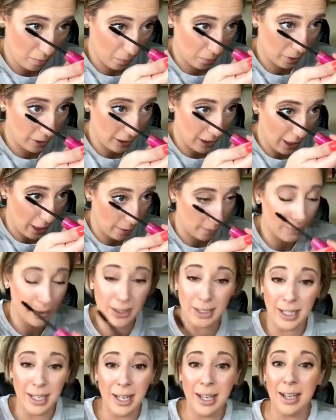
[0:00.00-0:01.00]
really
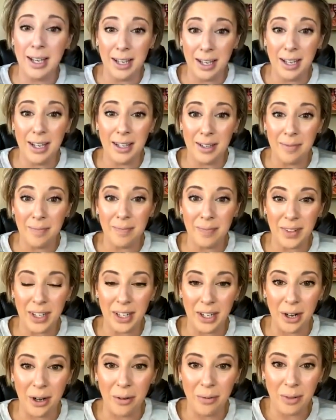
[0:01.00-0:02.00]
helps, you
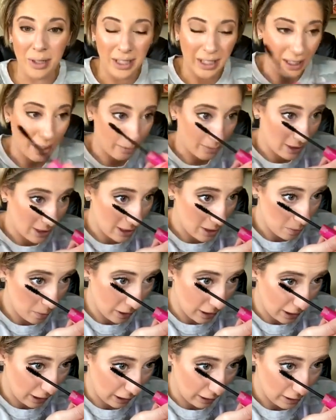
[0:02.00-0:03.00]
know, when it comes to
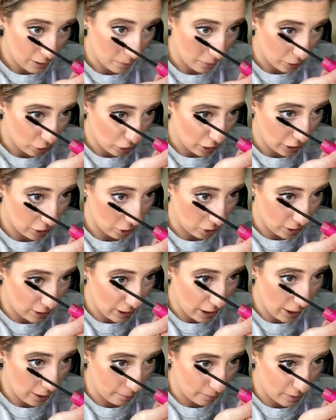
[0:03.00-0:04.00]
spending, especially in hard
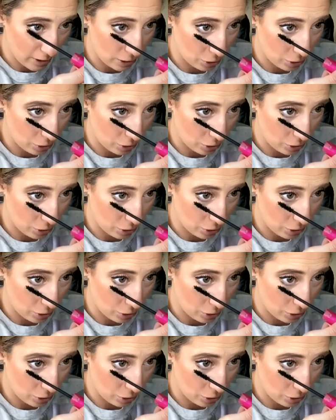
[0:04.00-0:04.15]
times.